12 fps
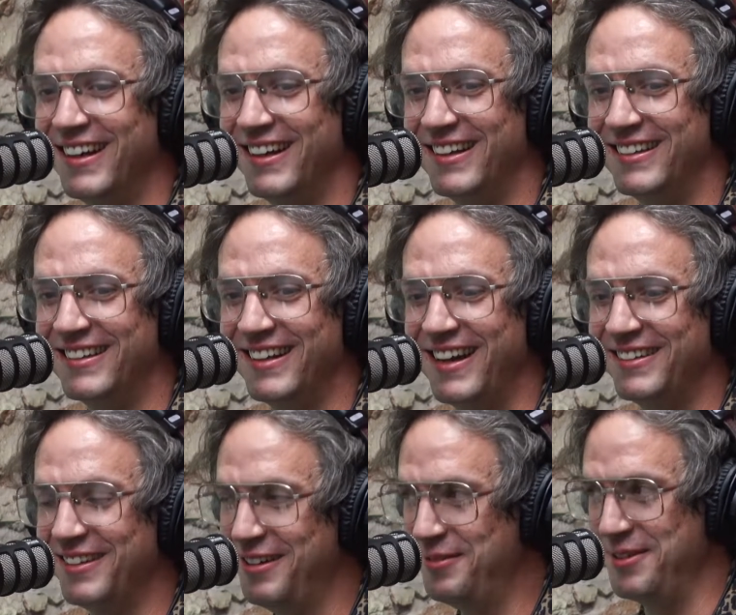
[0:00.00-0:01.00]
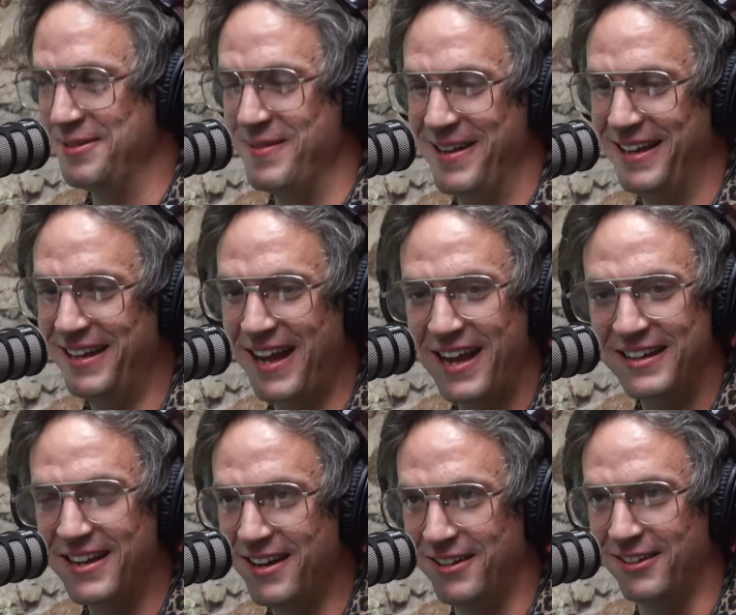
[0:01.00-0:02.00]
I love it, man. I
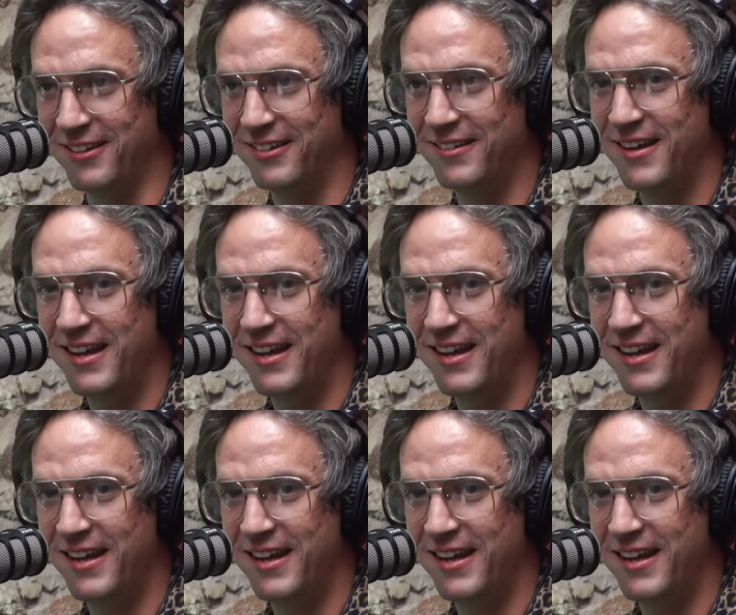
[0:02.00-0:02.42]
know. It really is good.